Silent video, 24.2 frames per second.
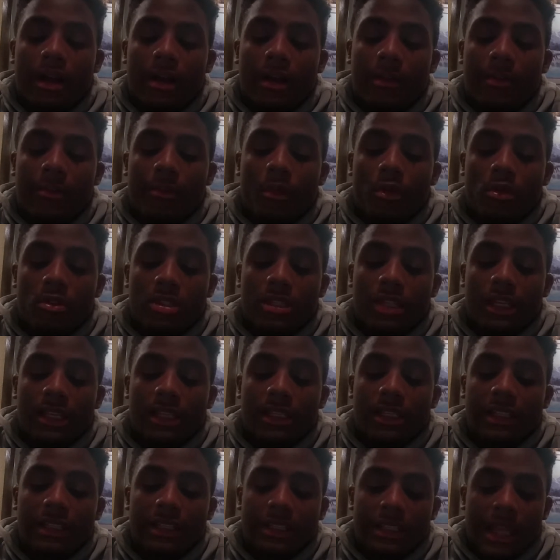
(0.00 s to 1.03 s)
most
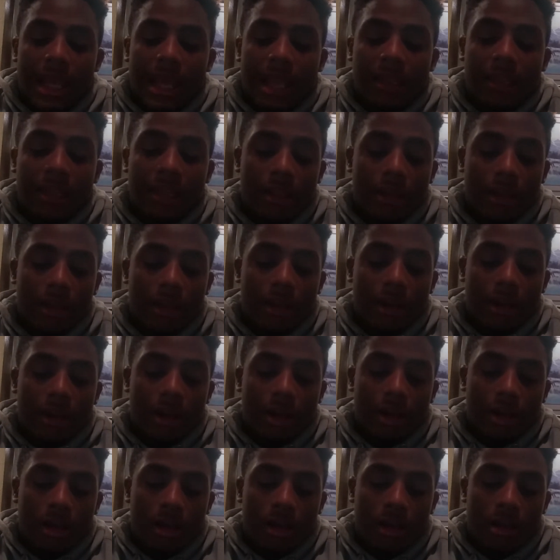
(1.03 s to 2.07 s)
likely attend.
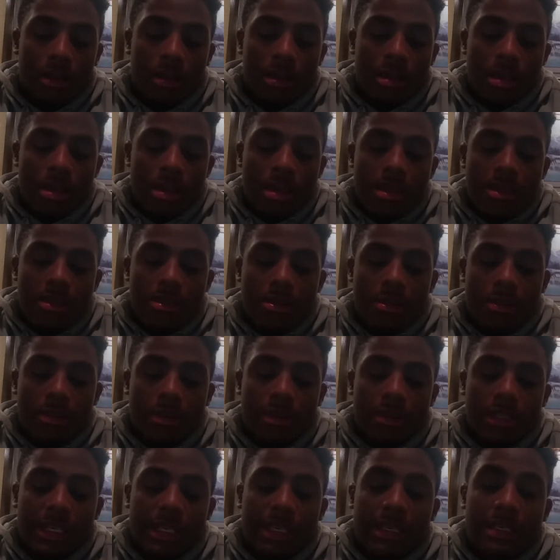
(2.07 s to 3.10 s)
The only
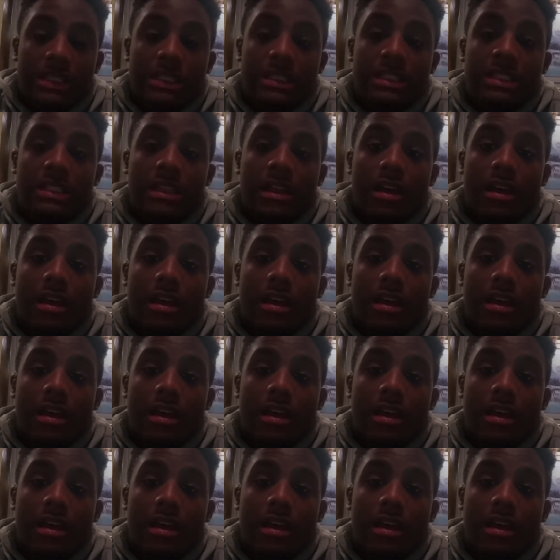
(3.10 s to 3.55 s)
thing is,